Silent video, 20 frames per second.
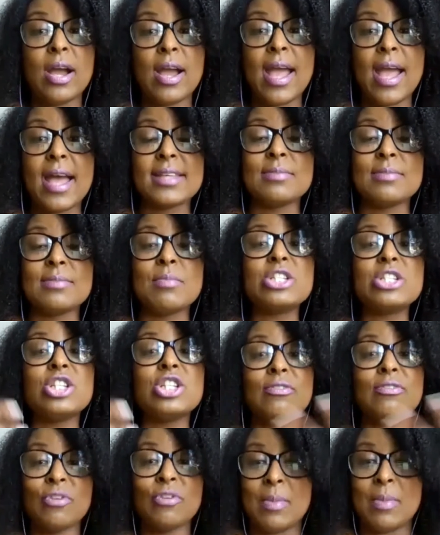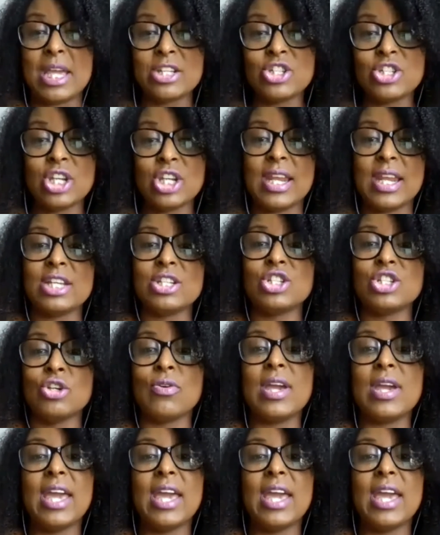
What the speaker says: as much information as you